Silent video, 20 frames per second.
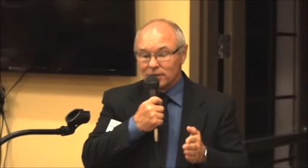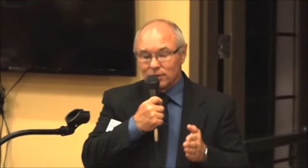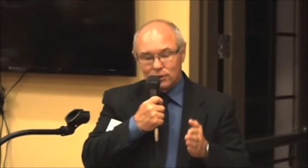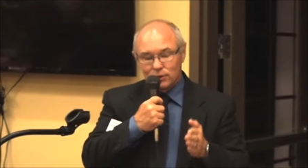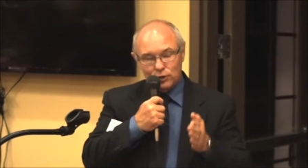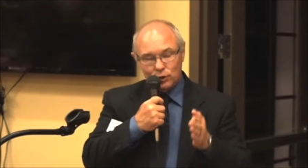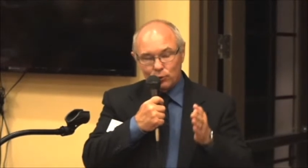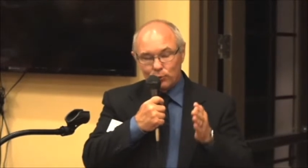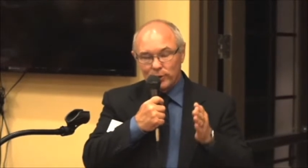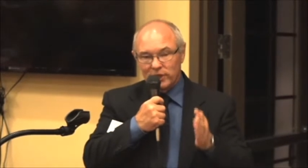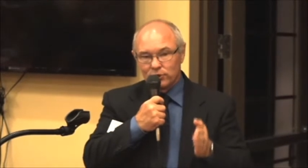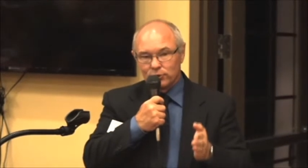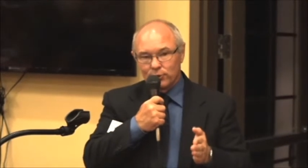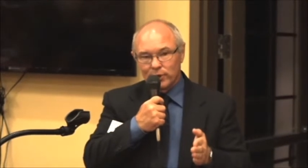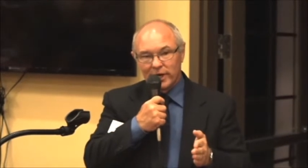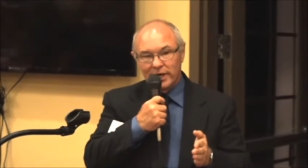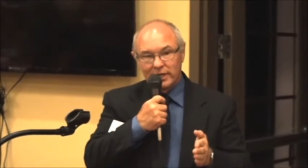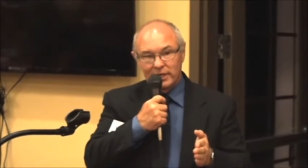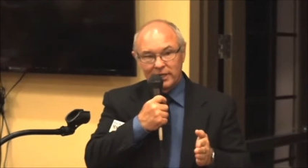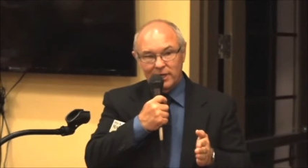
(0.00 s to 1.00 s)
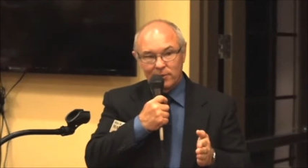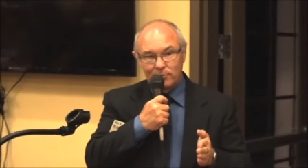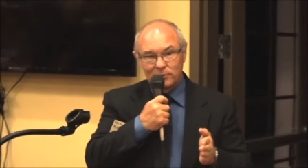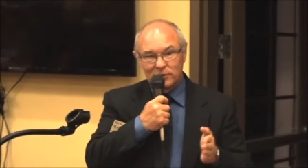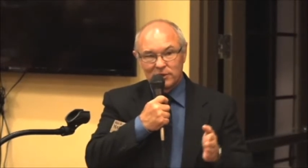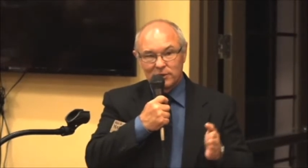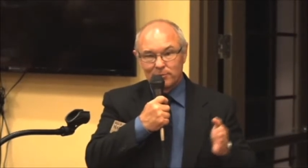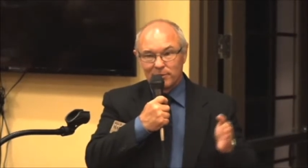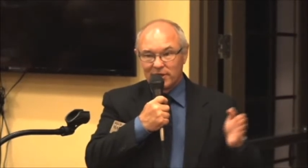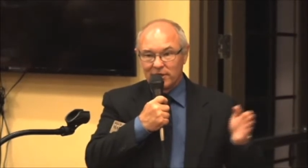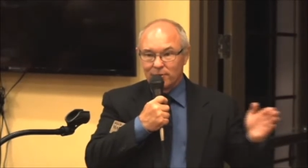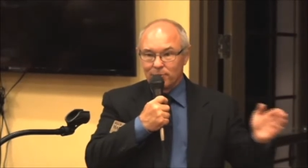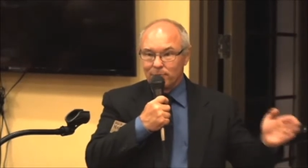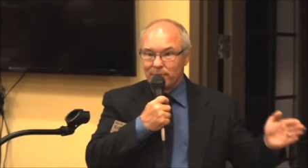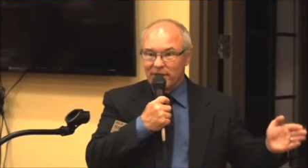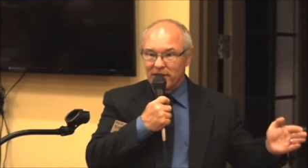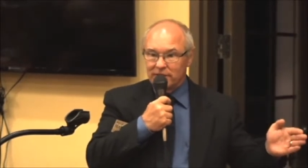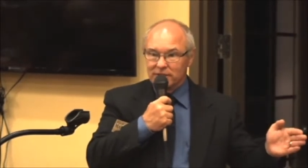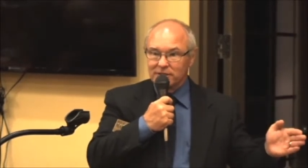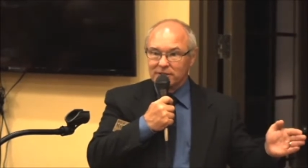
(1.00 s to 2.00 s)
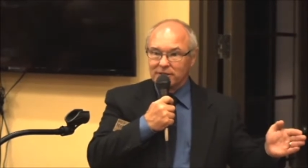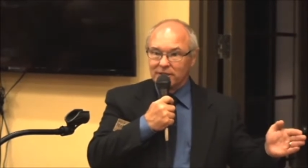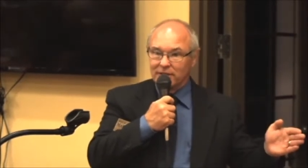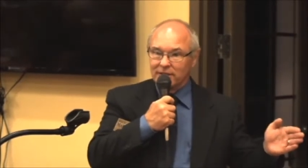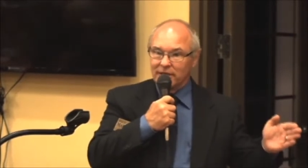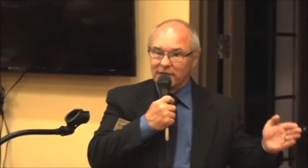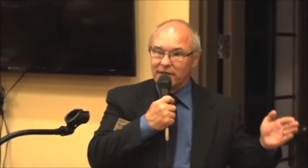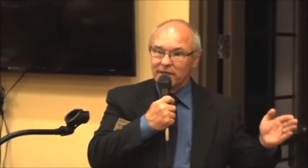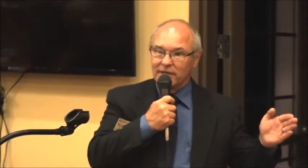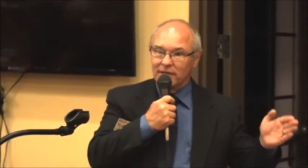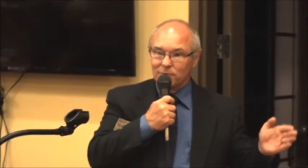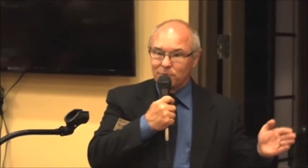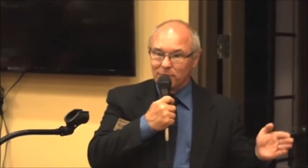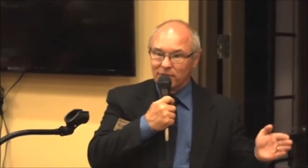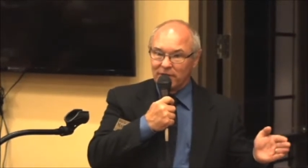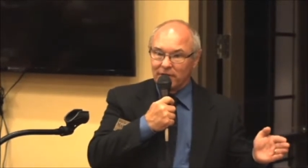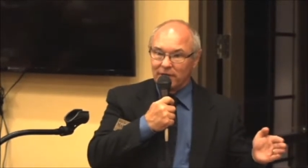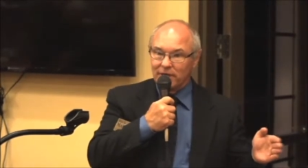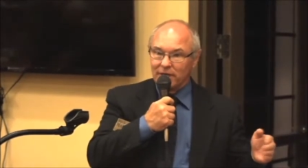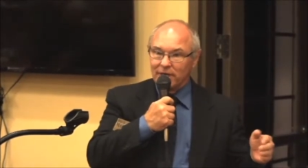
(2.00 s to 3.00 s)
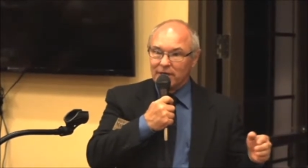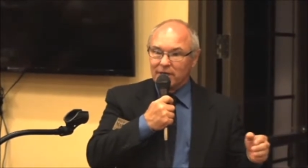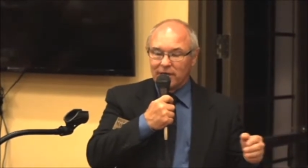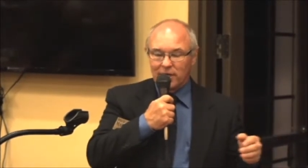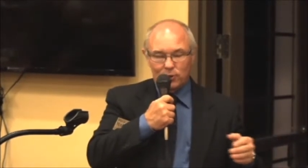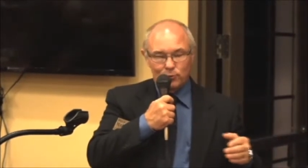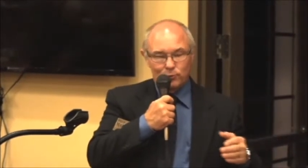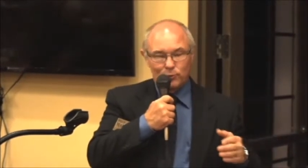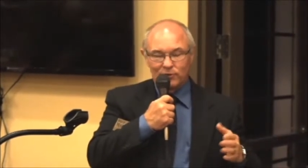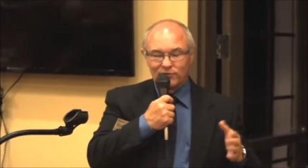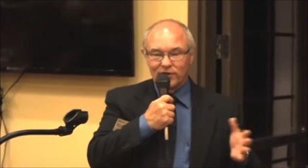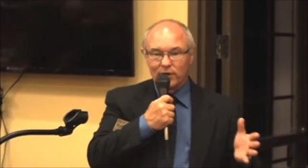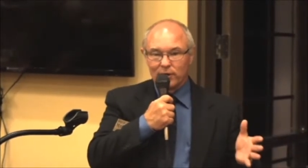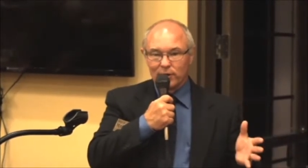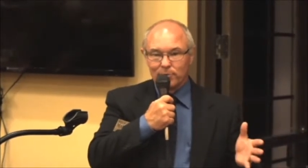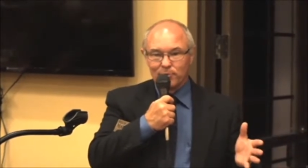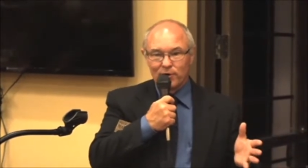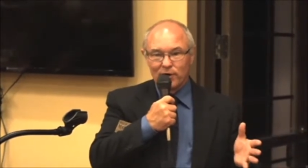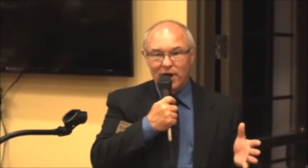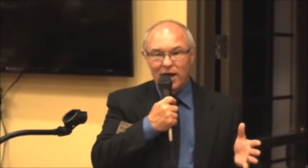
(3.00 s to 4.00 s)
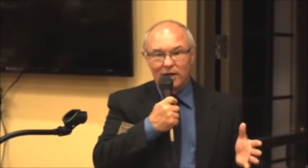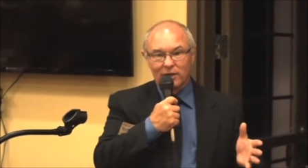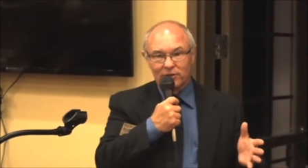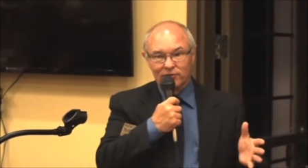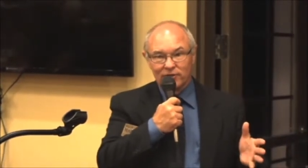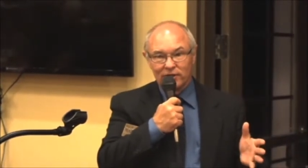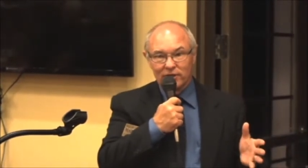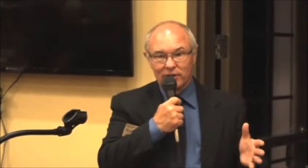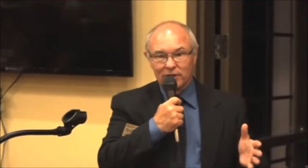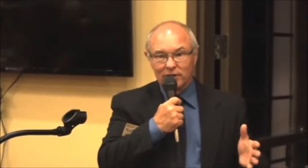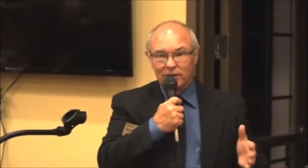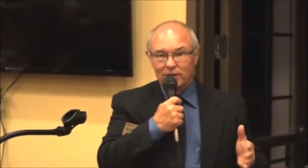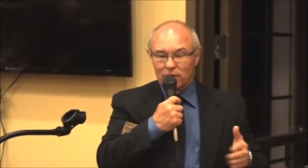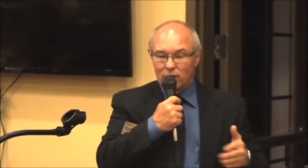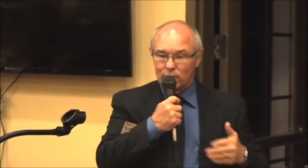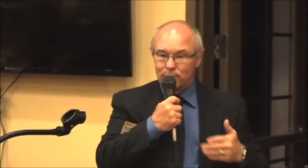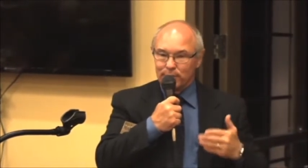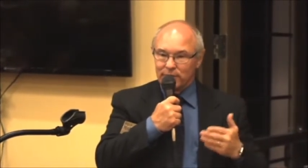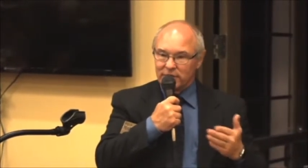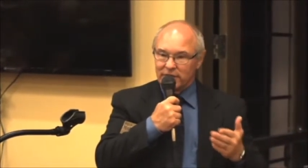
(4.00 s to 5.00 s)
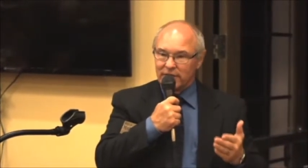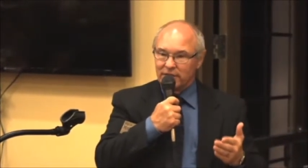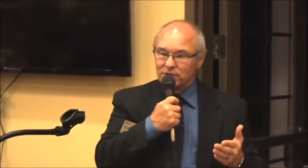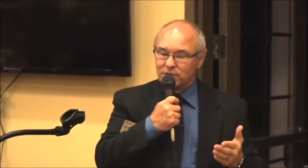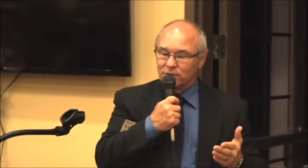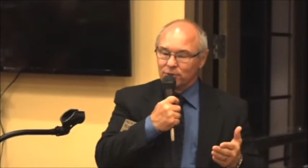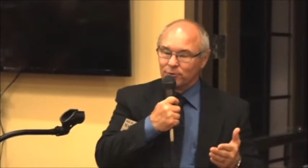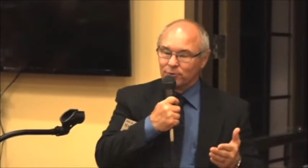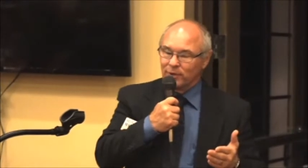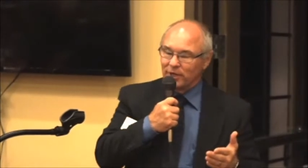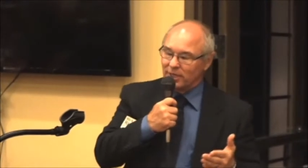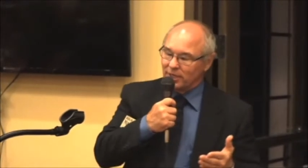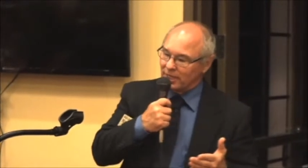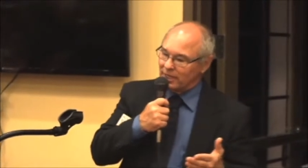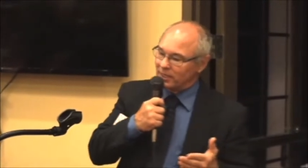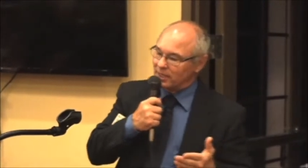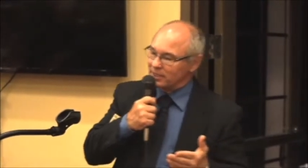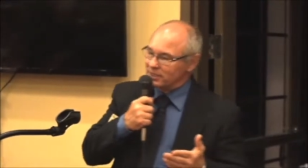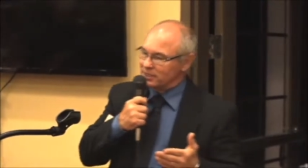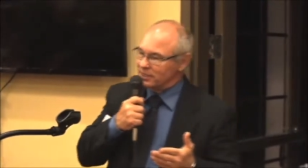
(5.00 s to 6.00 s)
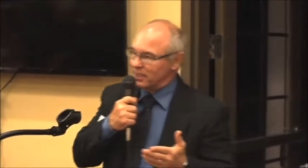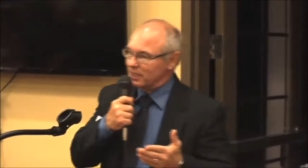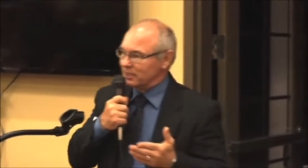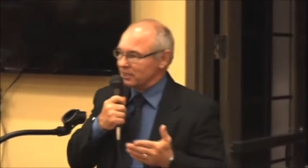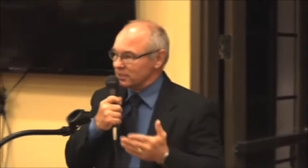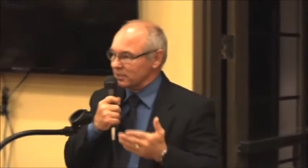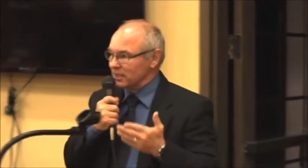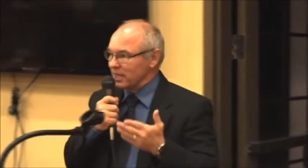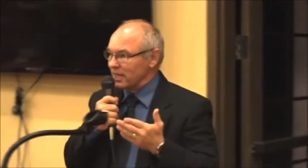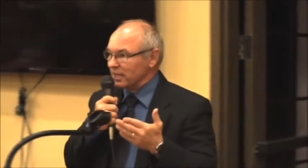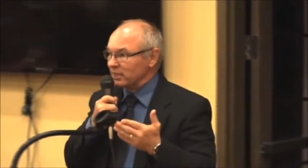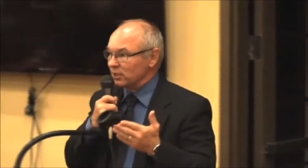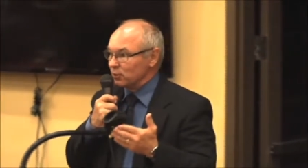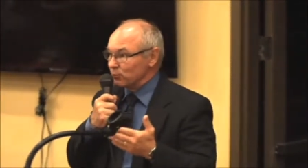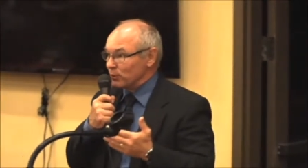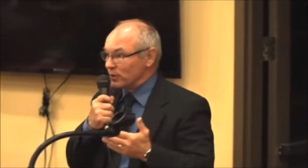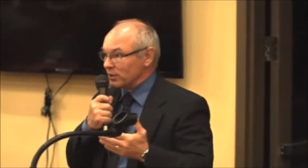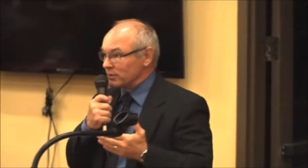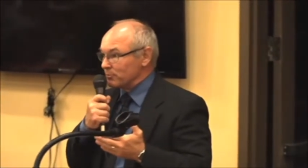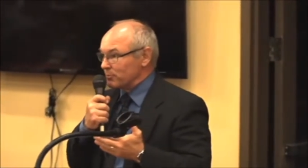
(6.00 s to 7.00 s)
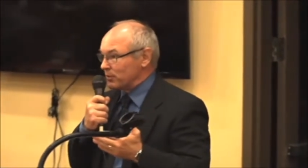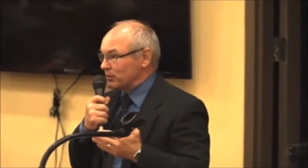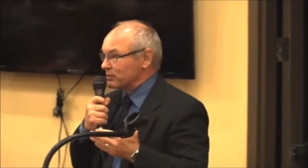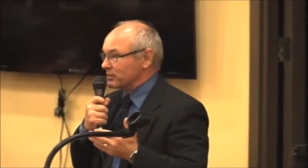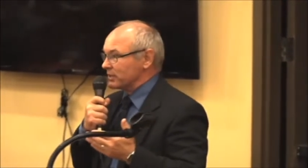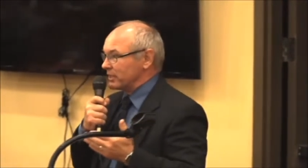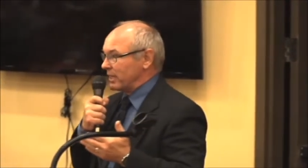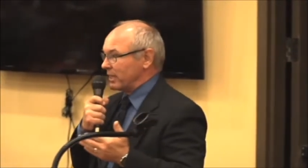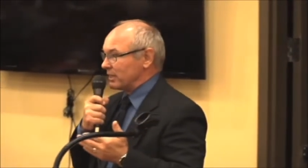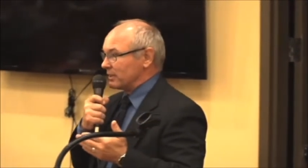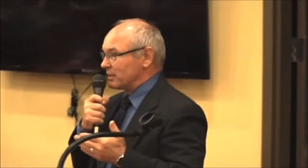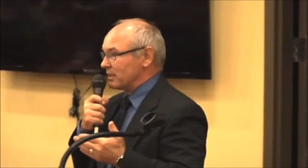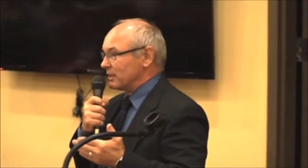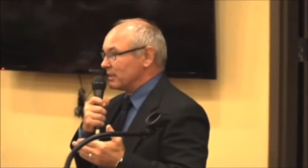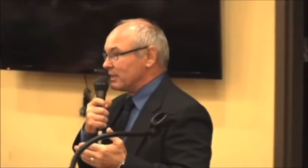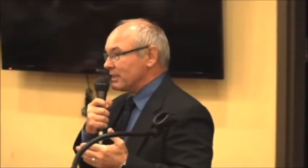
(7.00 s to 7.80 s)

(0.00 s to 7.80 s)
So we train them to be the best that they can be, and we're very proud of it. Our retention rate, like I said, is 91%.